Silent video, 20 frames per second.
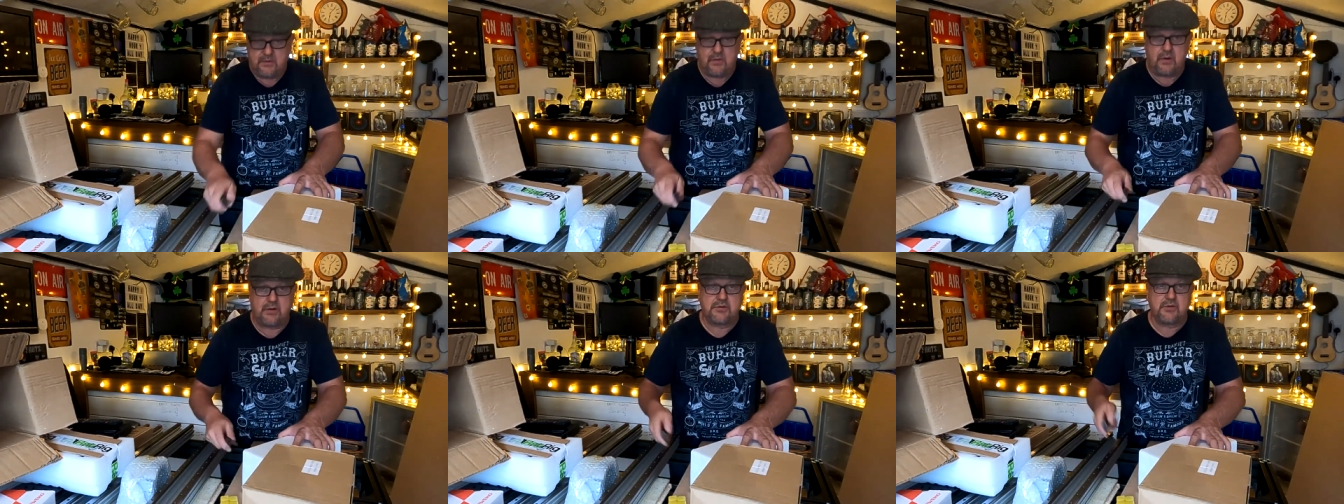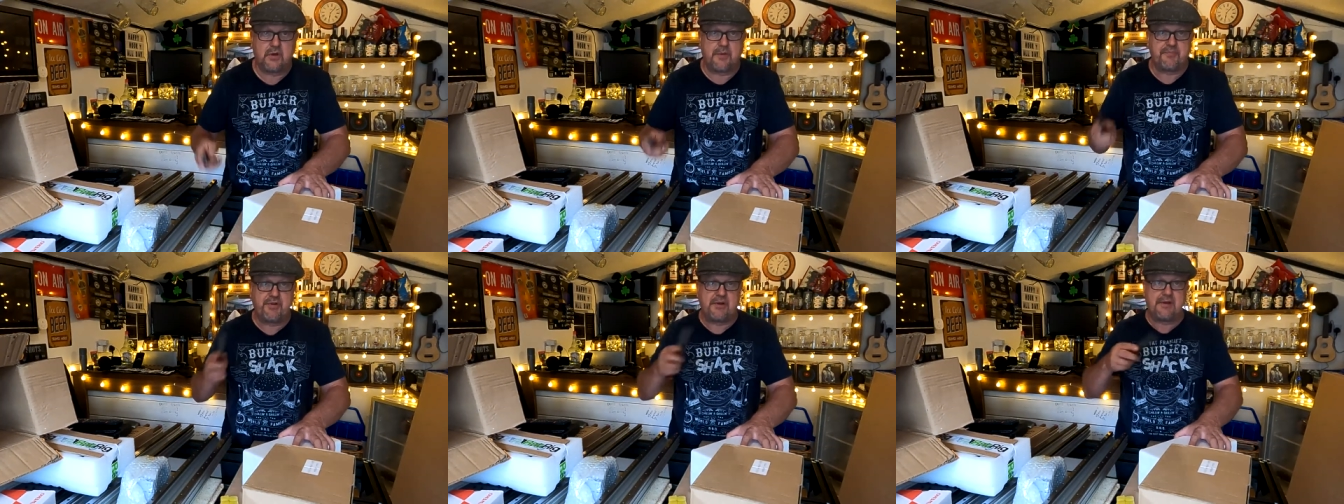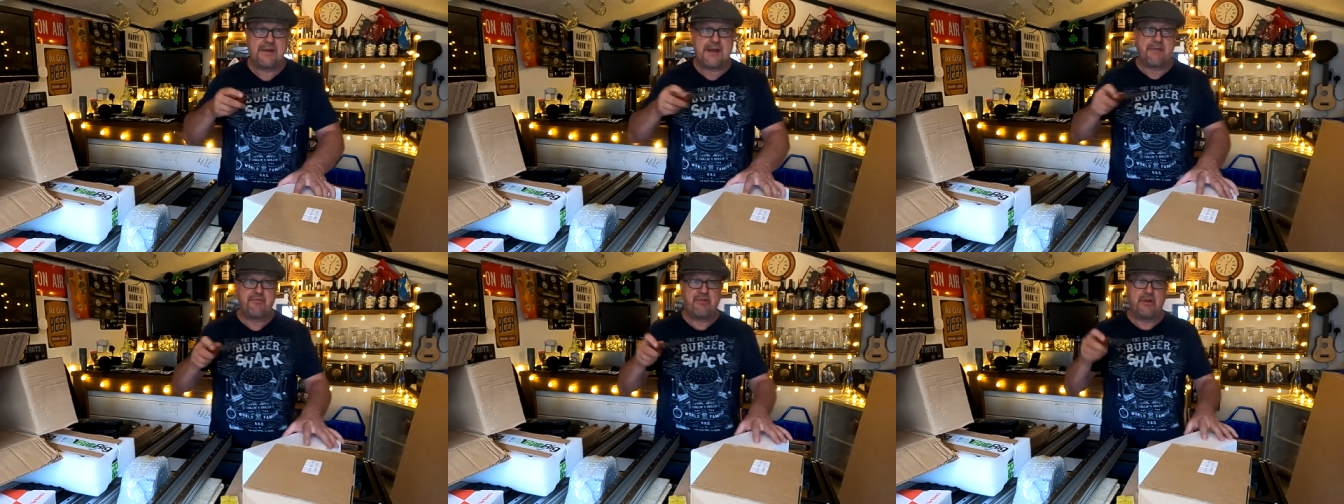What I'll do, I'll bring
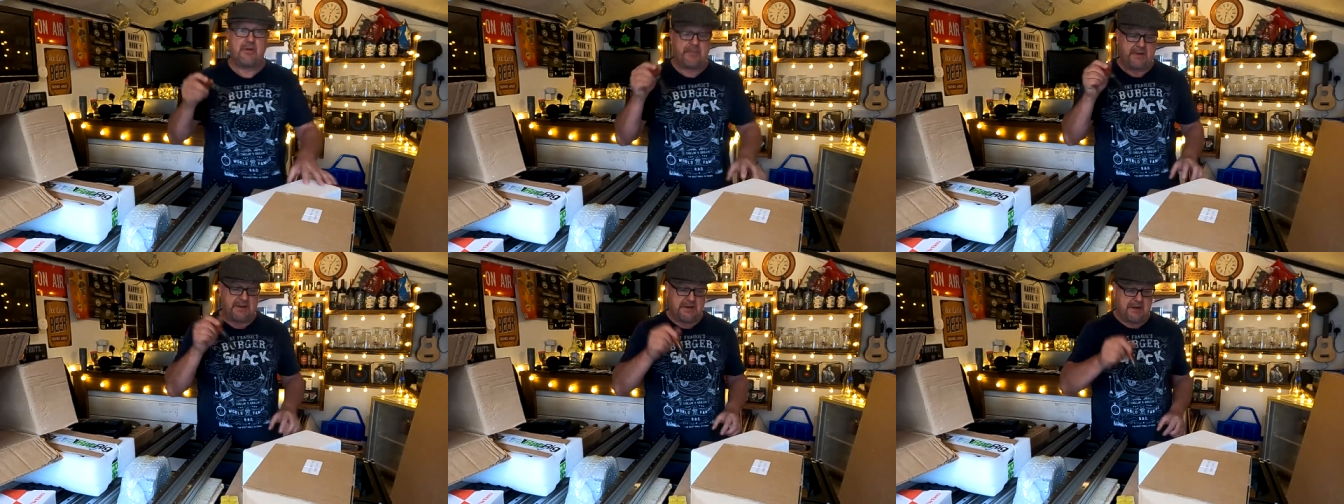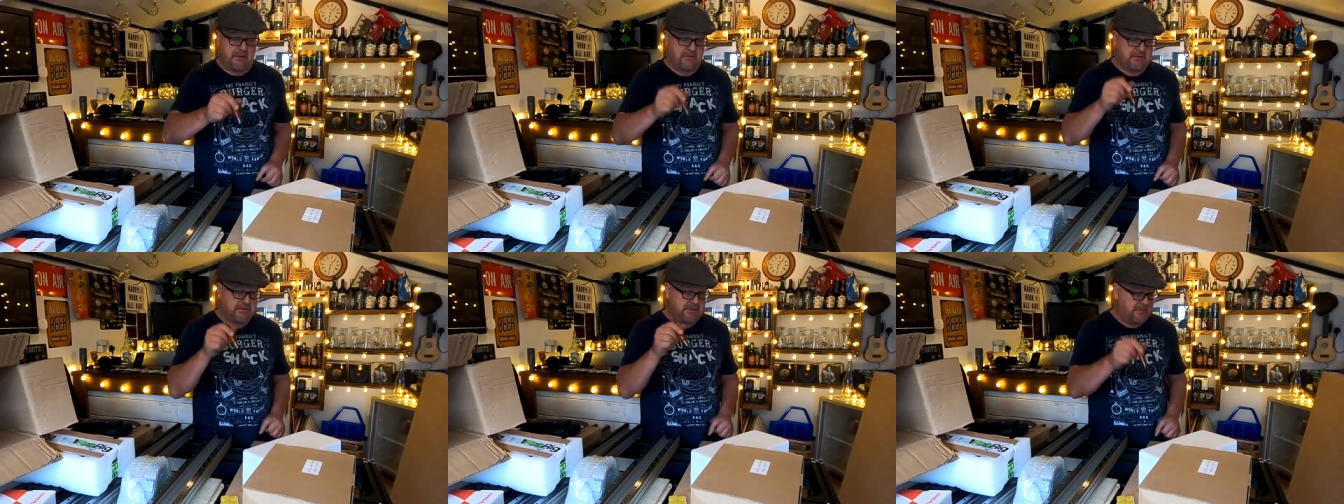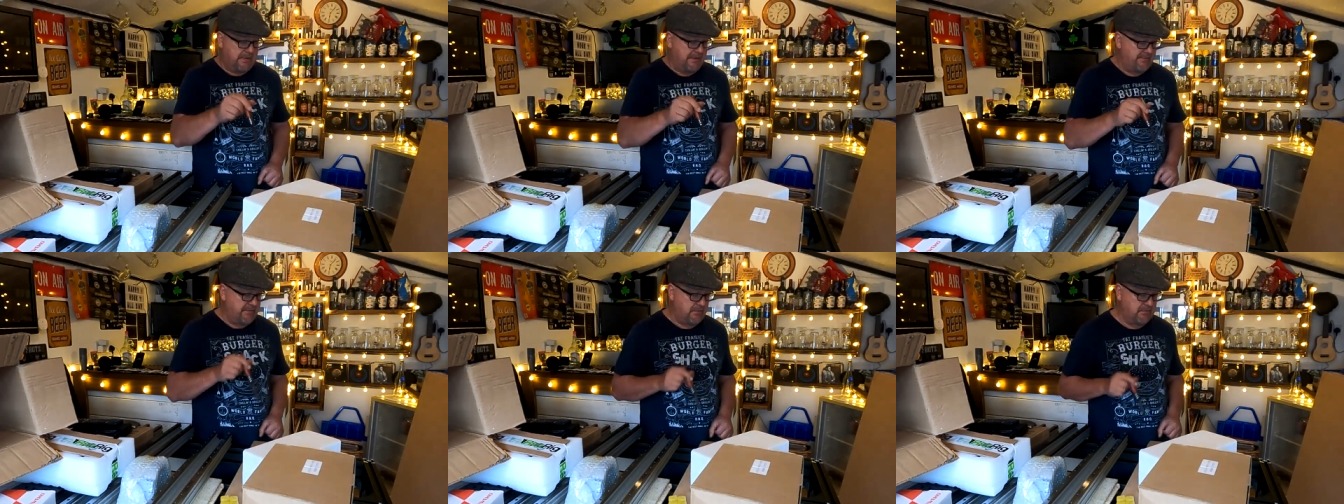the camera a little bit closer
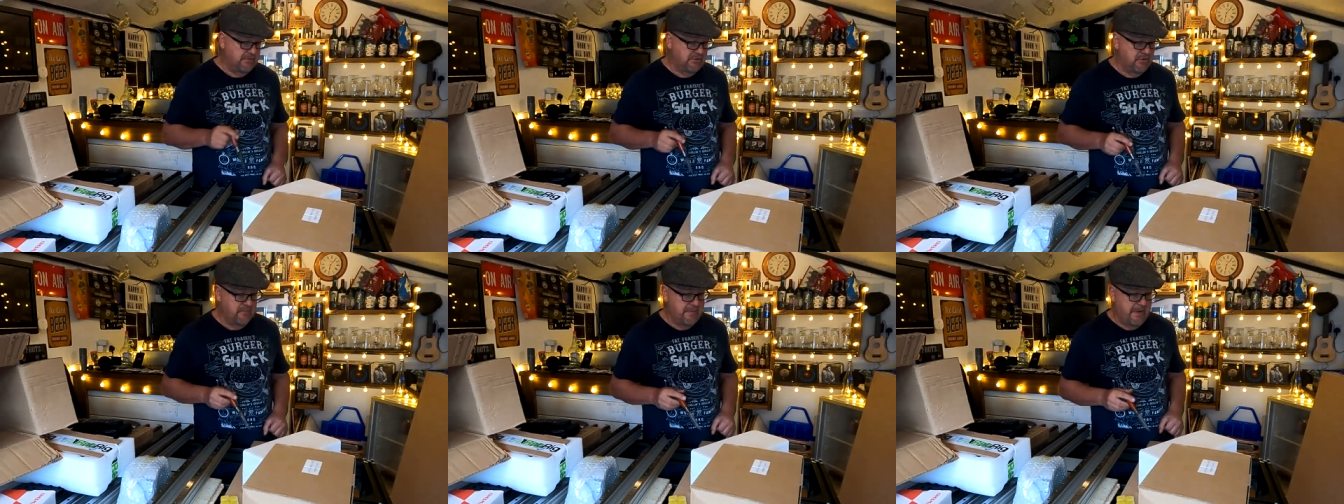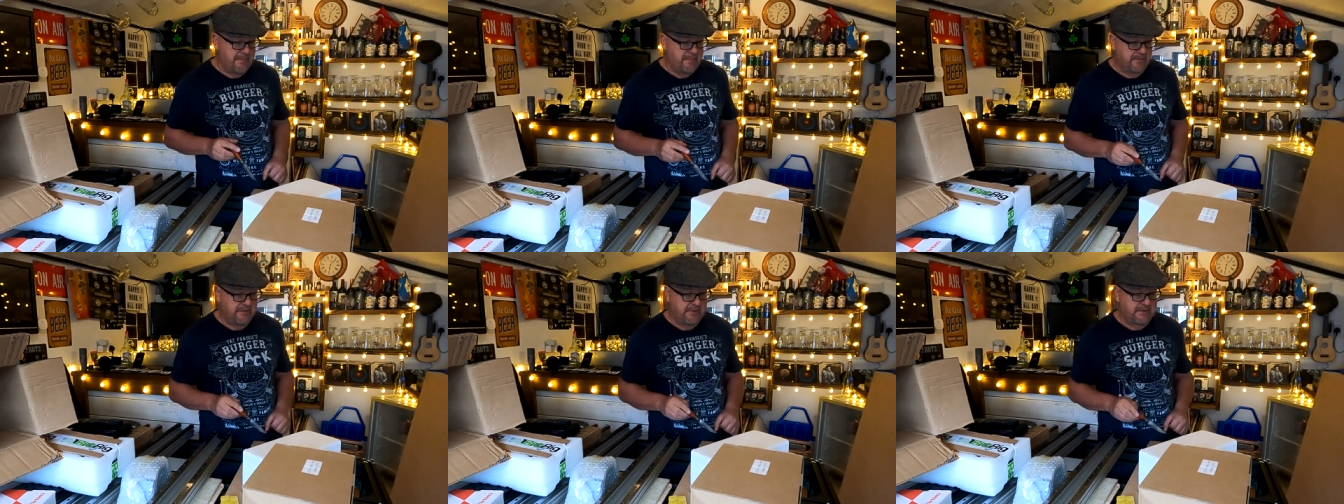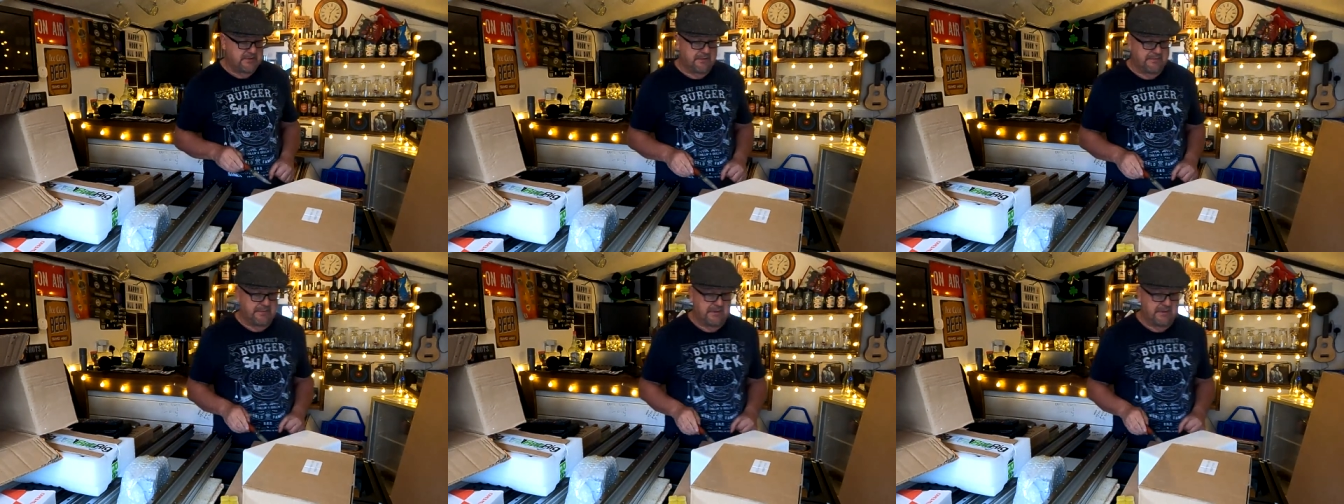and have a little zoom up on this,